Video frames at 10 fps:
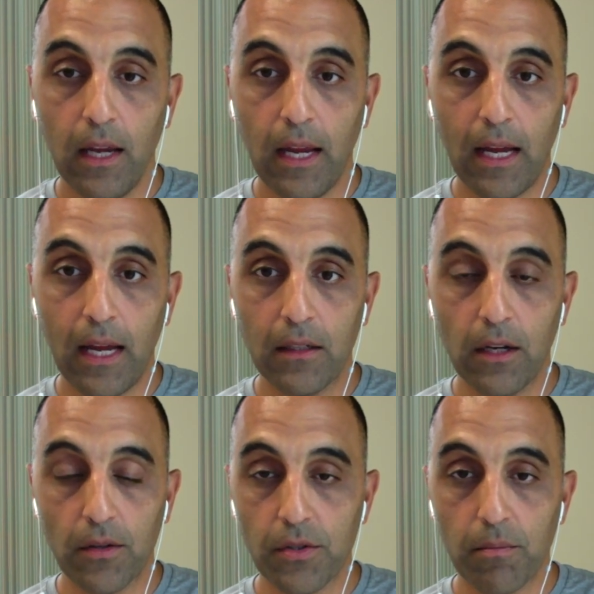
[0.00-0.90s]
And, you
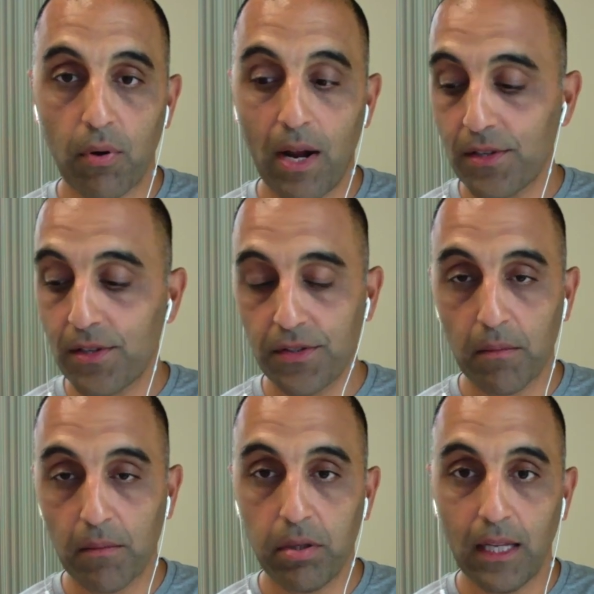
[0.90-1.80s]
know, some
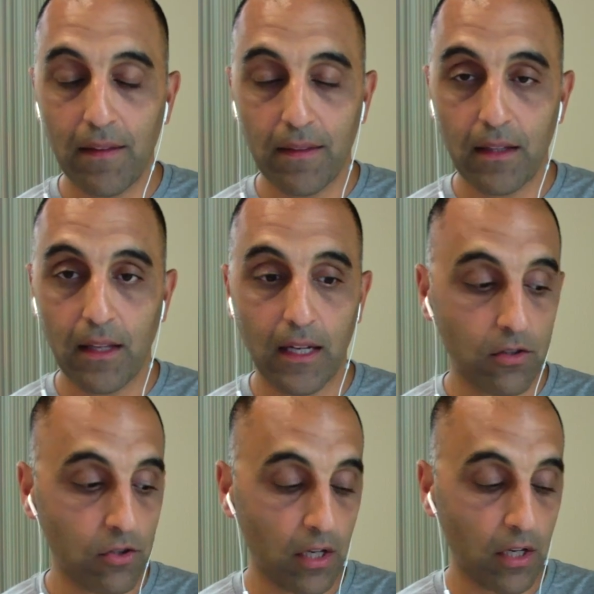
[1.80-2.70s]
processing plant that,
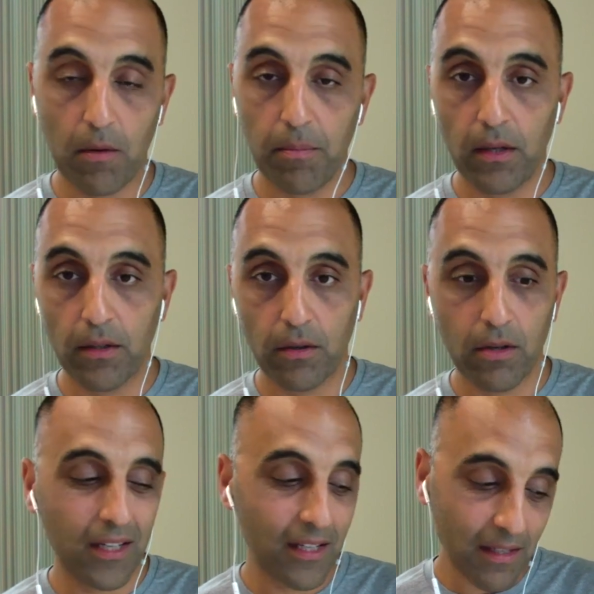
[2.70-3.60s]
like, chucks out paleo
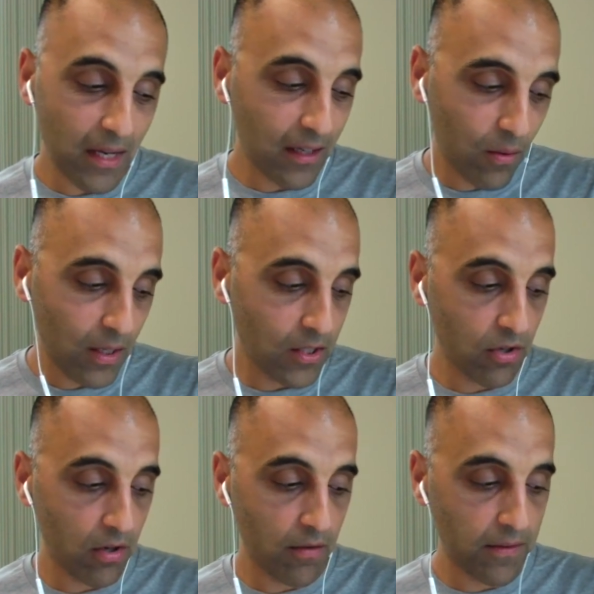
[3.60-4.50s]
cookies. I'm not quite
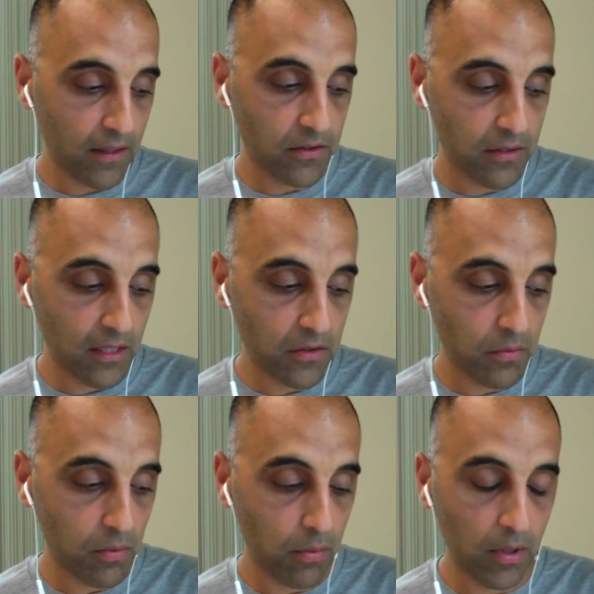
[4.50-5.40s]
sure if
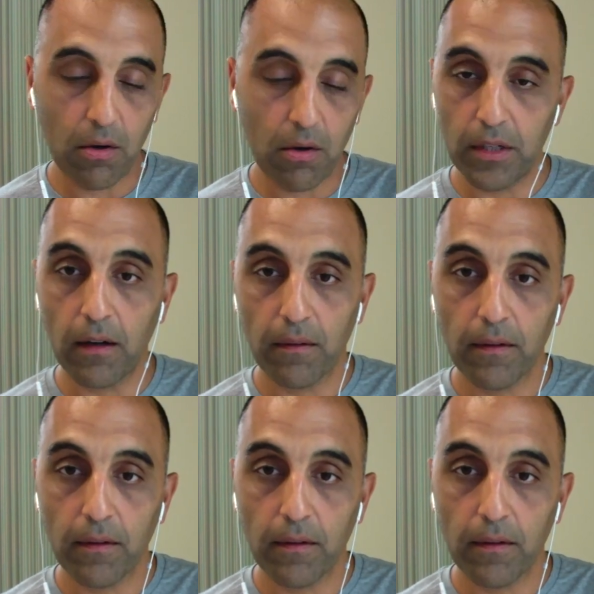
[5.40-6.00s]
that's where we're going here.